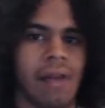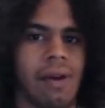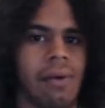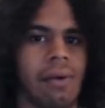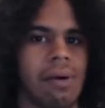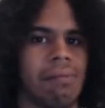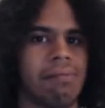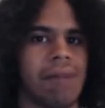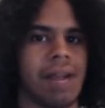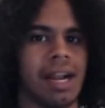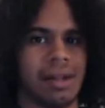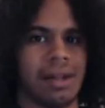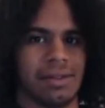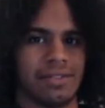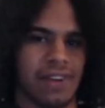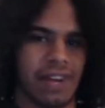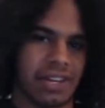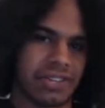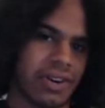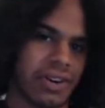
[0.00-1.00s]
Hello, my name
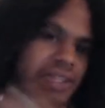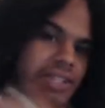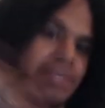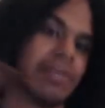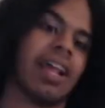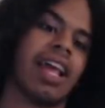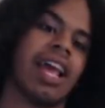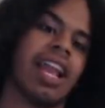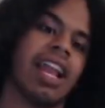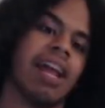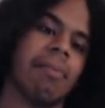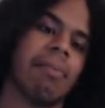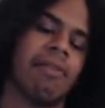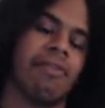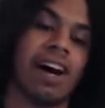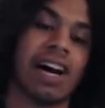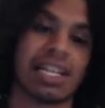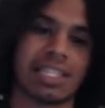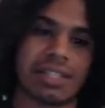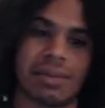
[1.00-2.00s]
is Fox Lorenzo, and I'm
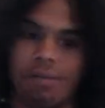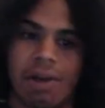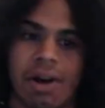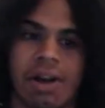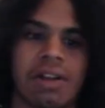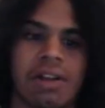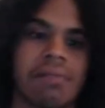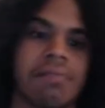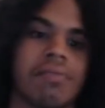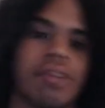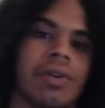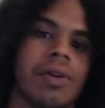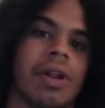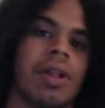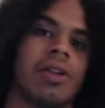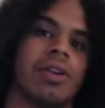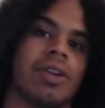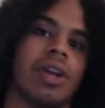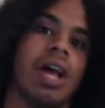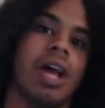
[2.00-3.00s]
Fox, and welcome to
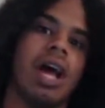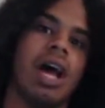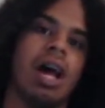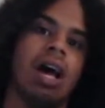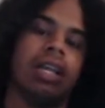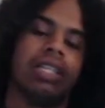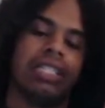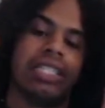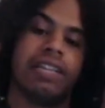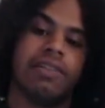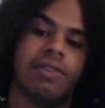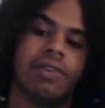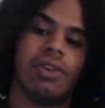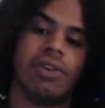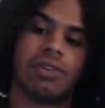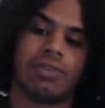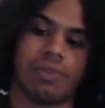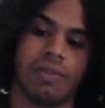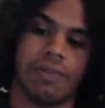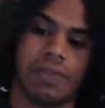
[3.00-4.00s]
another Steven
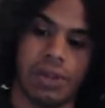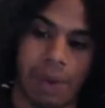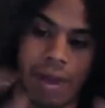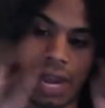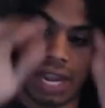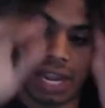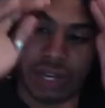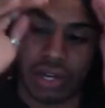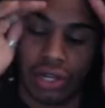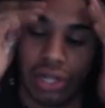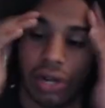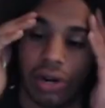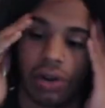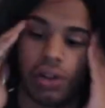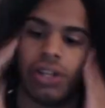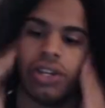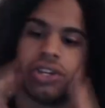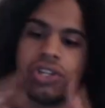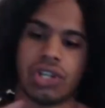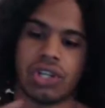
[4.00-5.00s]
Universe review. I
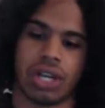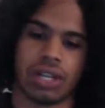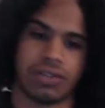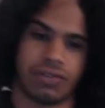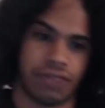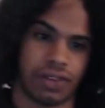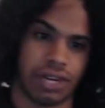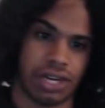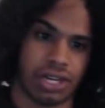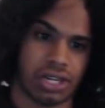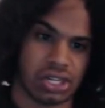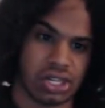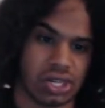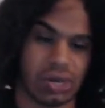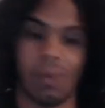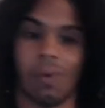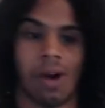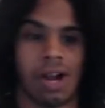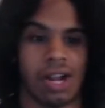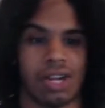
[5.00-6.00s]
literally just
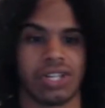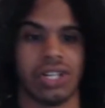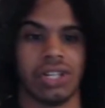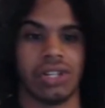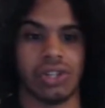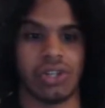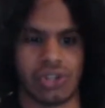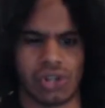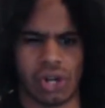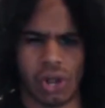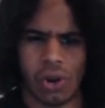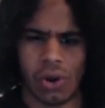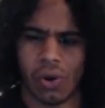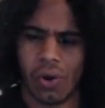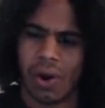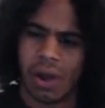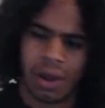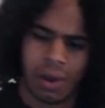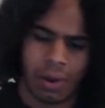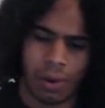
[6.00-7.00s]
finished watching the
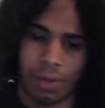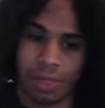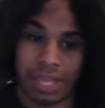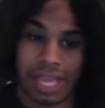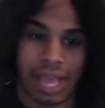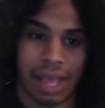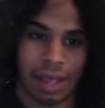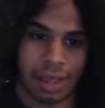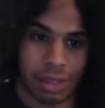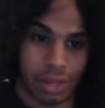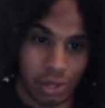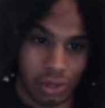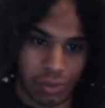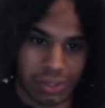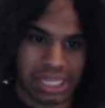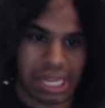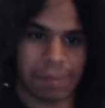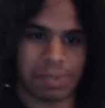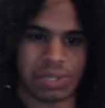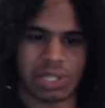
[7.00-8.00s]
show, or the
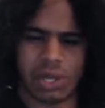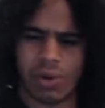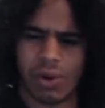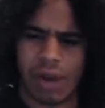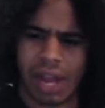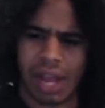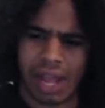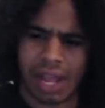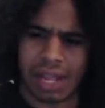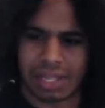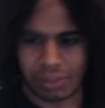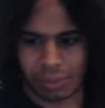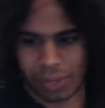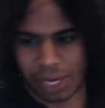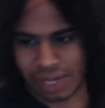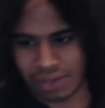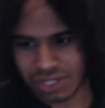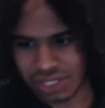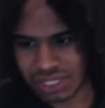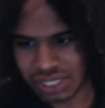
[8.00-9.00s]
newest episode. It's
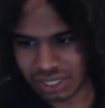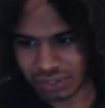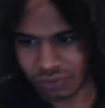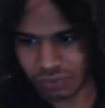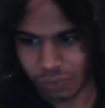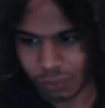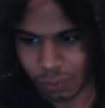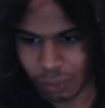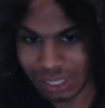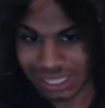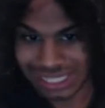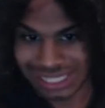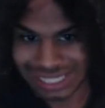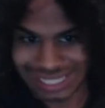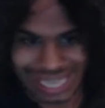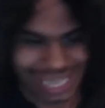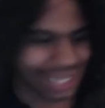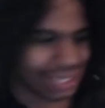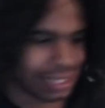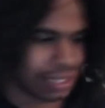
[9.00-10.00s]
right now
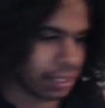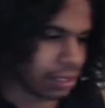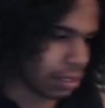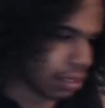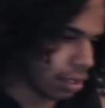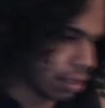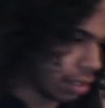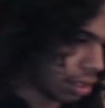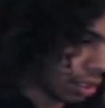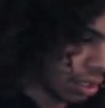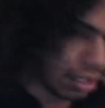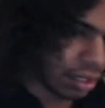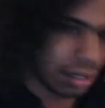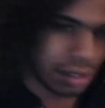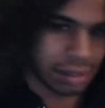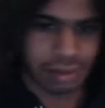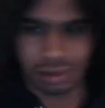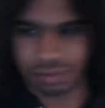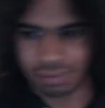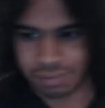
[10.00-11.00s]
6:46.
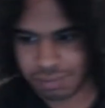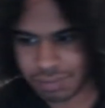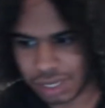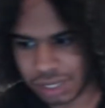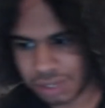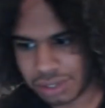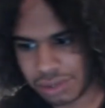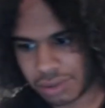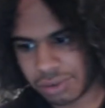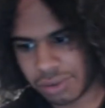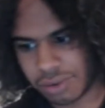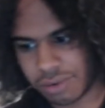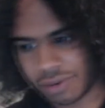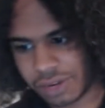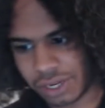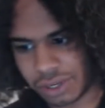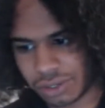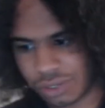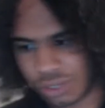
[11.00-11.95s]
I don't know if I can